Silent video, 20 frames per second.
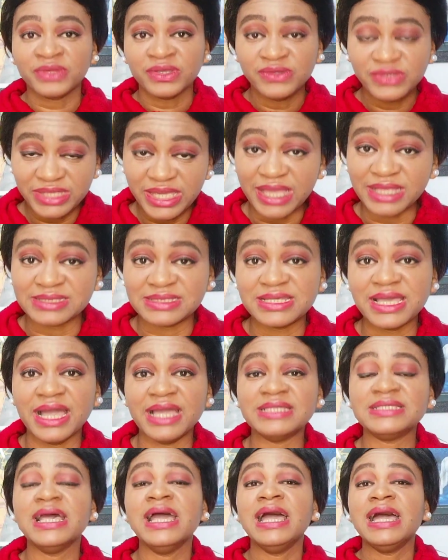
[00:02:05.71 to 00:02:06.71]
Yes,
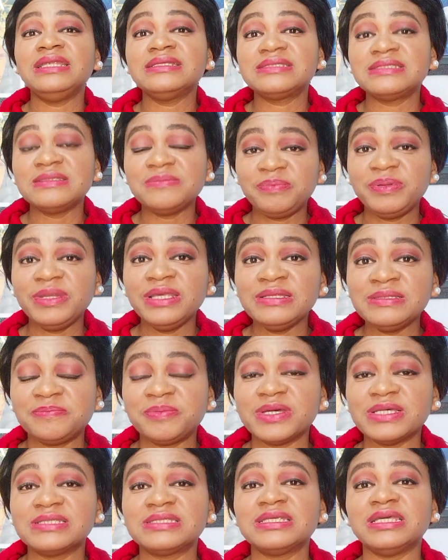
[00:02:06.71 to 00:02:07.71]
guys, a disciplined
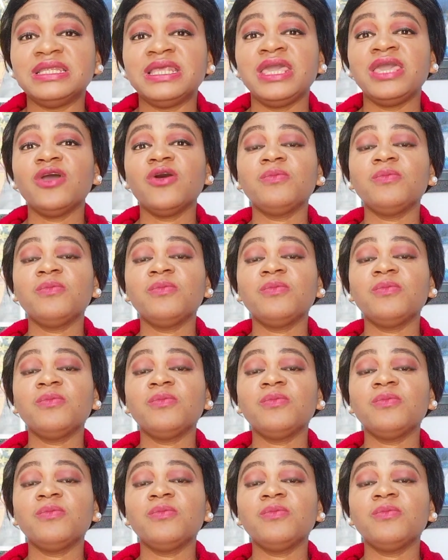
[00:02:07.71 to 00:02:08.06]
person